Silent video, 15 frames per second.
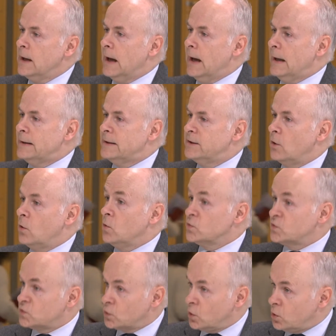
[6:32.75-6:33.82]
And
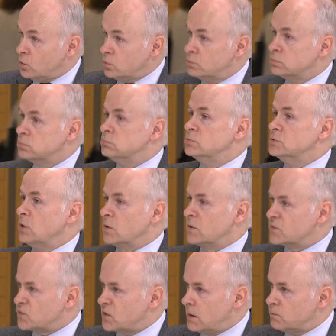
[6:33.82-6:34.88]
also,
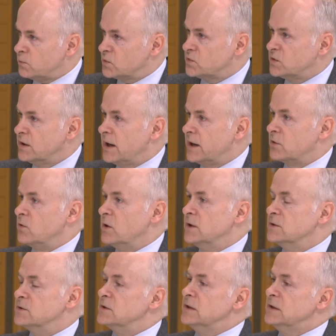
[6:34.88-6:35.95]
Donald Trump was
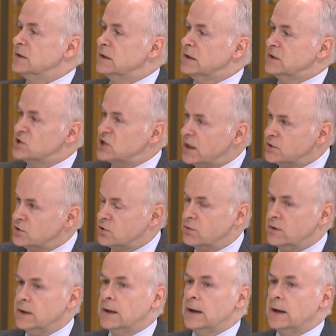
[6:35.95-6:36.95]
inaugurated in January,